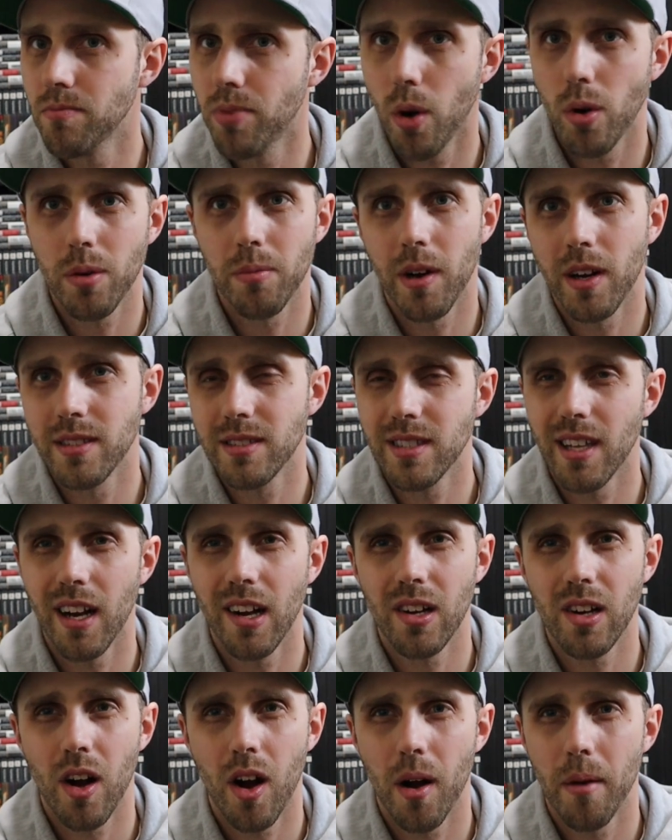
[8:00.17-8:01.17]

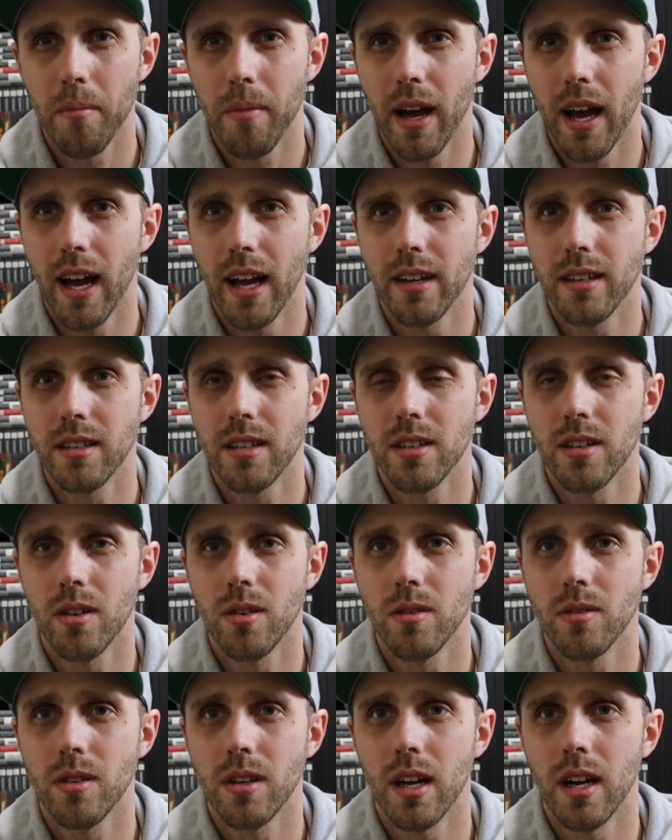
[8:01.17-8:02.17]
Pokemon-style combat,
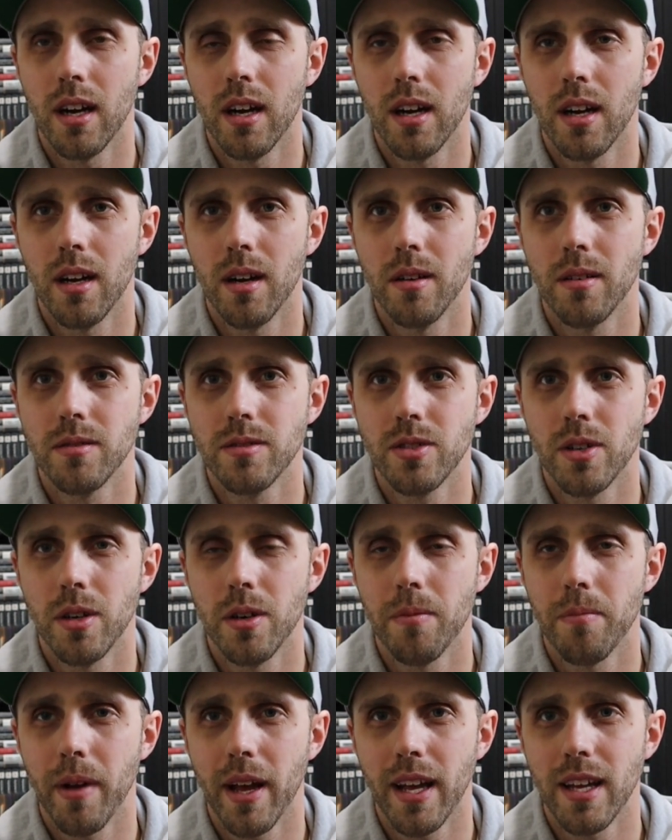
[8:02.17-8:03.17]

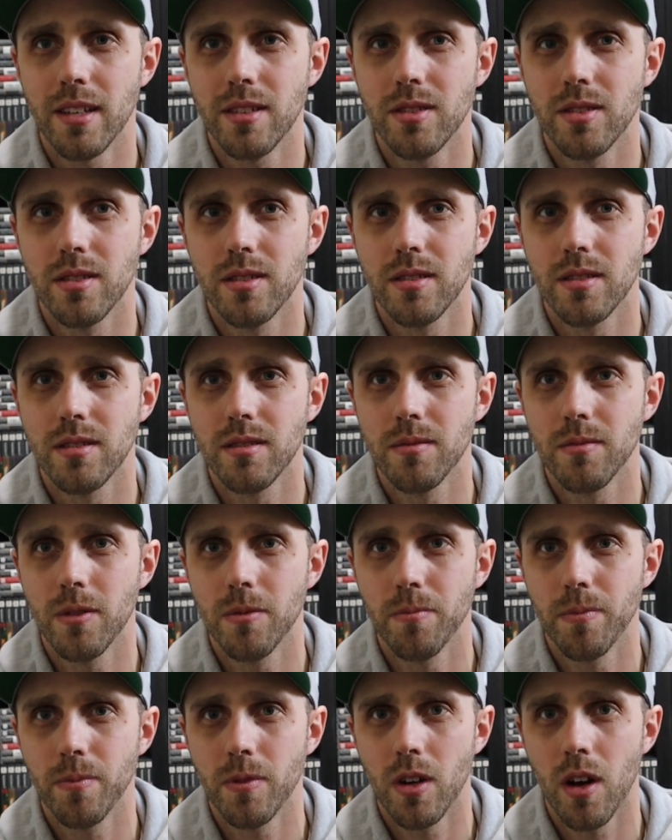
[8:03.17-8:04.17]
turn-based
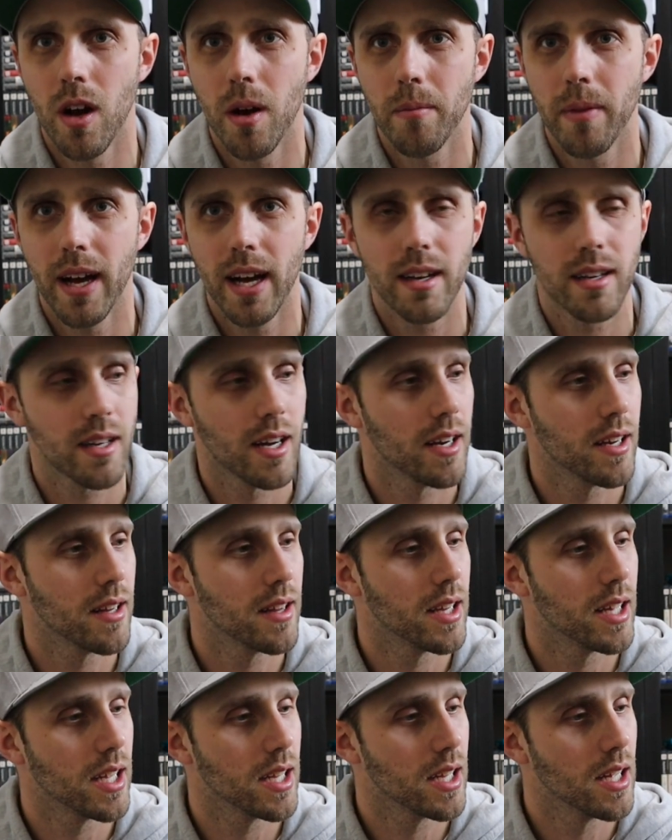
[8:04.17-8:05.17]
combat kind of
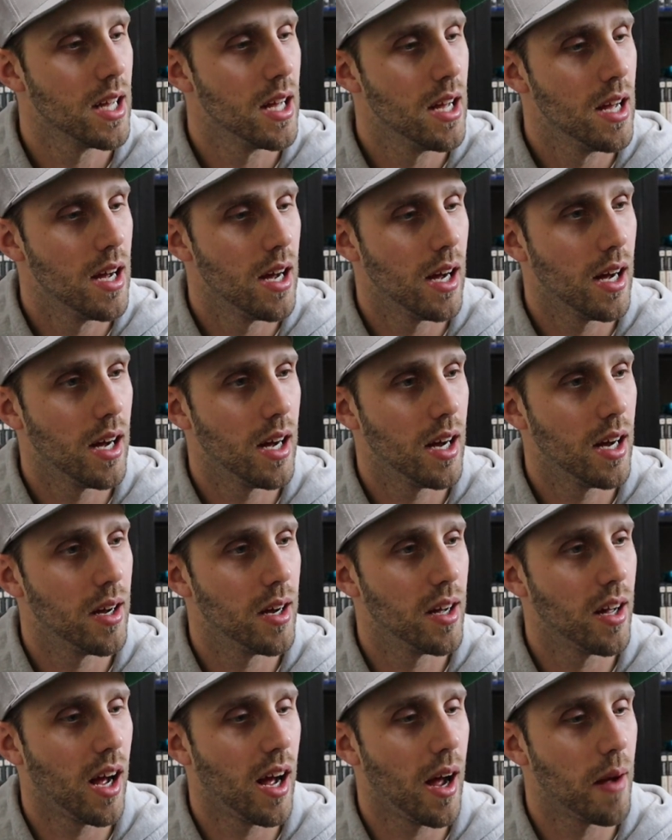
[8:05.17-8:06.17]
thing.
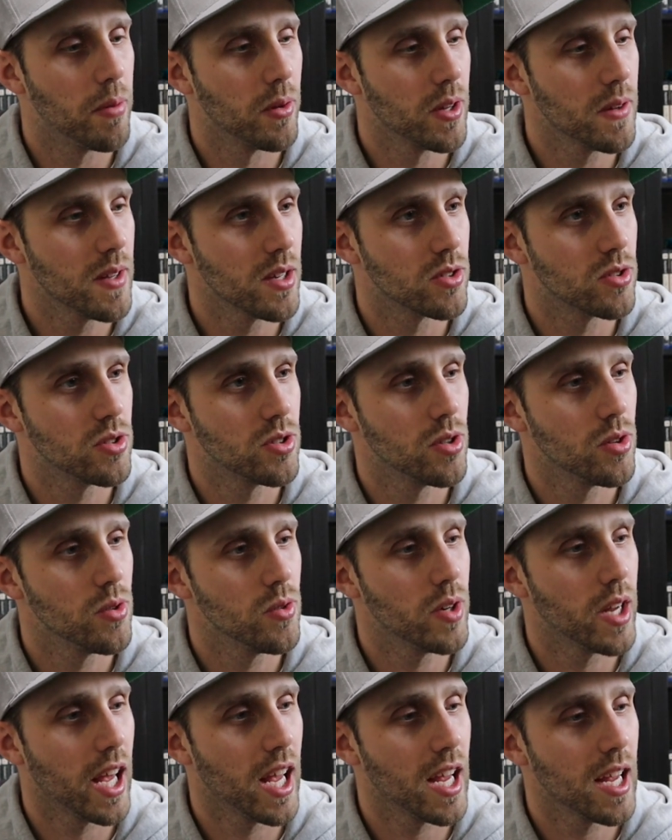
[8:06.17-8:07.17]
I believe there's
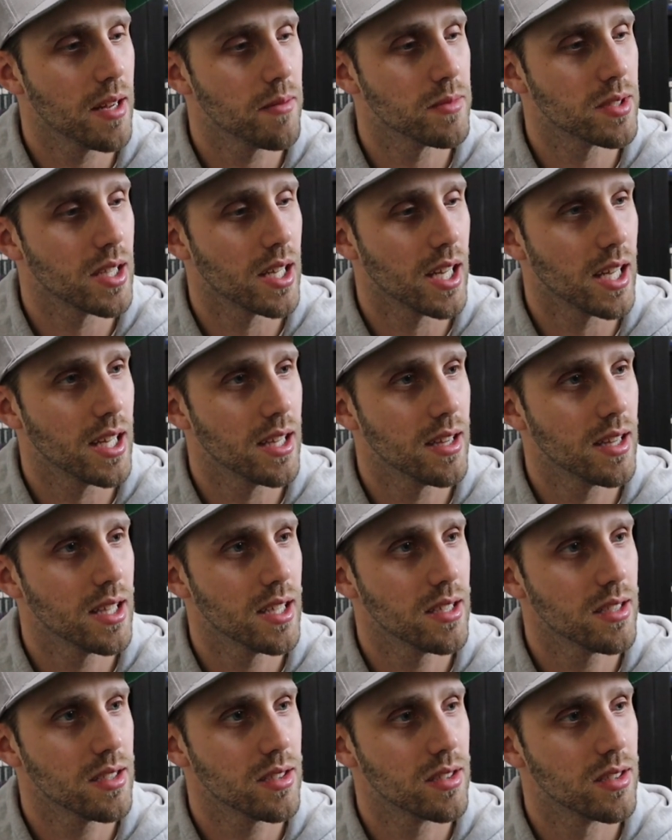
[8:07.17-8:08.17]
2 games in
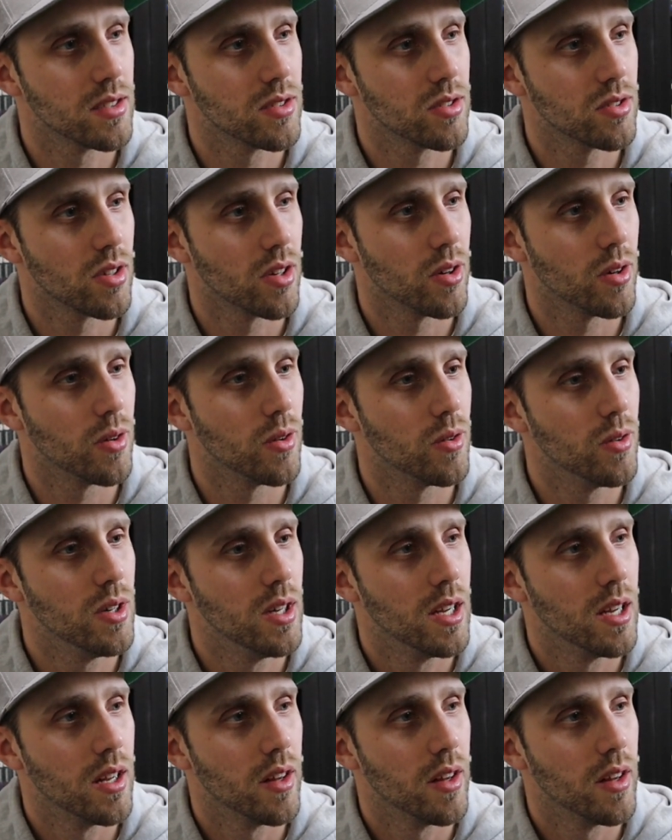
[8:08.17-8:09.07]
this, so